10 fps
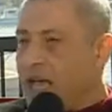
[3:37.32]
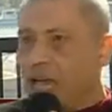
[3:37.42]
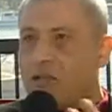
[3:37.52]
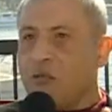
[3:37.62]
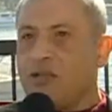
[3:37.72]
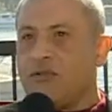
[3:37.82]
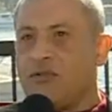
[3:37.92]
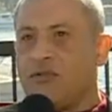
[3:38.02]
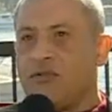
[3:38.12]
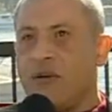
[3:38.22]
I don't want
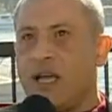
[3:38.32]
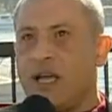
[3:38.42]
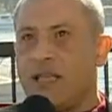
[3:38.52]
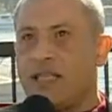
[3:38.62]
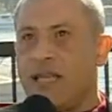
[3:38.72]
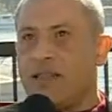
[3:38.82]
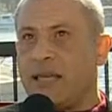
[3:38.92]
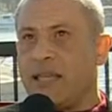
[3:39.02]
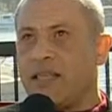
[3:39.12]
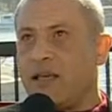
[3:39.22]
to say
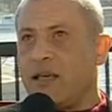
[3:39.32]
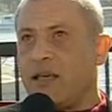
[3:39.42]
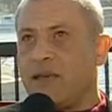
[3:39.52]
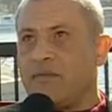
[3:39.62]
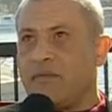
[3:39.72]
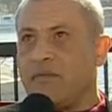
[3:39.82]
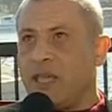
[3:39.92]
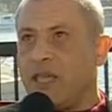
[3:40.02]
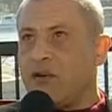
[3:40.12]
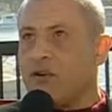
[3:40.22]
that
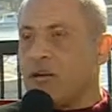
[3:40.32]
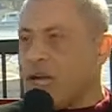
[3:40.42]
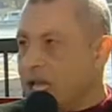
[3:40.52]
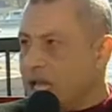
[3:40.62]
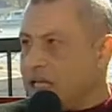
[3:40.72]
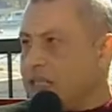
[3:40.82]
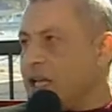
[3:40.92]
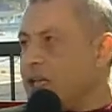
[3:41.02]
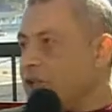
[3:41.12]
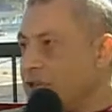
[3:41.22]
they organize
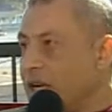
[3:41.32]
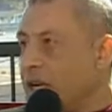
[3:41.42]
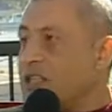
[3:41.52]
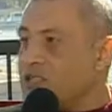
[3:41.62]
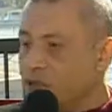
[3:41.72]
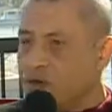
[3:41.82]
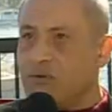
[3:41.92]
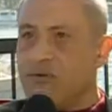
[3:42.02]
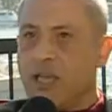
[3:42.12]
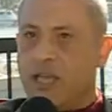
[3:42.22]
and not organize.
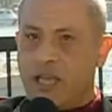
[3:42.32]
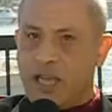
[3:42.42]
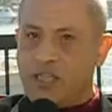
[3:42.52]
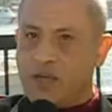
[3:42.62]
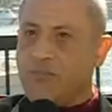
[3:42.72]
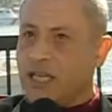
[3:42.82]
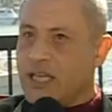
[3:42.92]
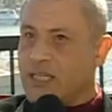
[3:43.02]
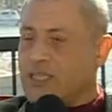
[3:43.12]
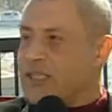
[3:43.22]
No, Egypt
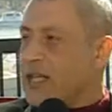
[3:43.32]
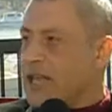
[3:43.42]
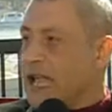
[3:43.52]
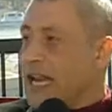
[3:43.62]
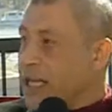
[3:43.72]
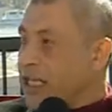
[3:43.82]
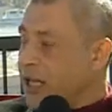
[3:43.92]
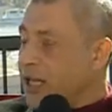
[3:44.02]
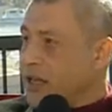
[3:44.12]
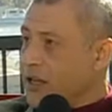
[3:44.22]
is a
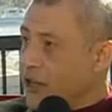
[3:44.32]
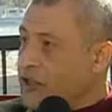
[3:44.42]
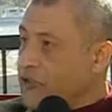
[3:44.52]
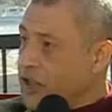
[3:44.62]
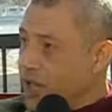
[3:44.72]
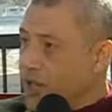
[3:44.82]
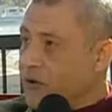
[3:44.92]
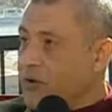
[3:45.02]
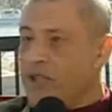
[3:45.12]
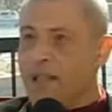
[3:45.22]
leading country
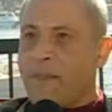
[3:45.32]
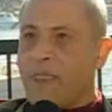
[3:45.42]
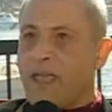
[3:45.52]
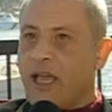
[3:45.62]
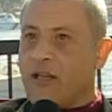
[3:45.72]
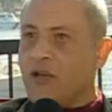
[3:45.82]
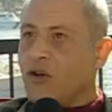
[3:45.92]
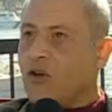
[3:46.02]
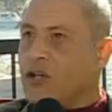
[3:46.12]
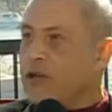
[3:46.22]
now, not
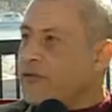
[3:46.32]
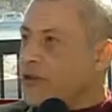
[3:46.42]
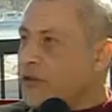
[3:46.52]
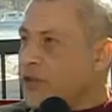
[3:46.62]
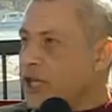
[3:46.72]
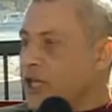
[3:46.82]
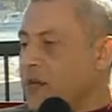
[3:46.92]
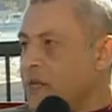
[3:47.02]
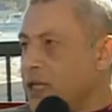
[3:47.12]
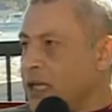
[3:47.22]
only for
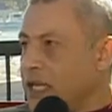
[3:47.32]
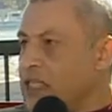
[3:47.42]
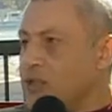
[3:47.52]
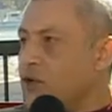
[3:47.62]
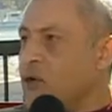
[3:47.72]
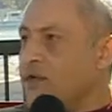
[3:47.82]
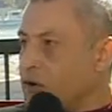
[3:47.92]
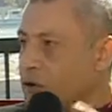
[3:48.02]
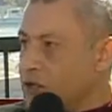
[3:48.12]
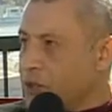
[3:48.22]
the Middle East, no,
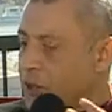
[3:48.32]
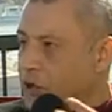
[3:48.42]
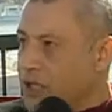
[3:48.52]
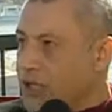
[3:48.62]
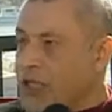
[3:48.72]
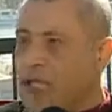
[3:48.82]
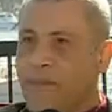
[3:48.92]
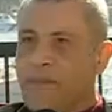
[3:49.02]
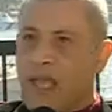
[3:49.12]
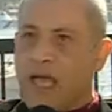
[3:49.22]
for all the world.
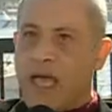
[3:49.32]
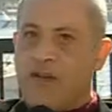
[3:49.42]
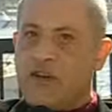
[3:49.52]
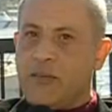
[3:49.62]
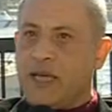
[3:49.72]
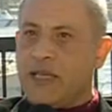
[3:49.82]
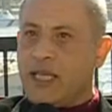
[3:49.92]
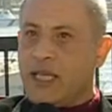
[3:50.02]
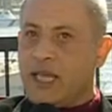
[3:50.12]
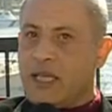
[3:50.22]

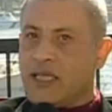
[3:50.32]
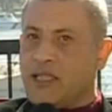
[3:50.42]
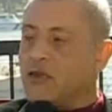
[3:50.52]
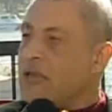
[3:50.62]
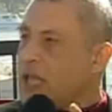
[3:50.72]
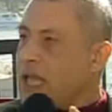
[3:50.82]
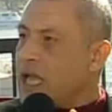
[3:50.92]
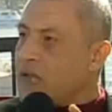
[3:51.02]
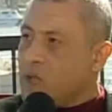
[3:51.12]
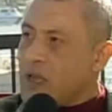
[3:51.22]
Everybody is looking
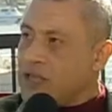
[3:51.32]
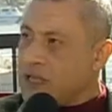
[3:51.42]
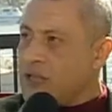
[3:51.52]
at what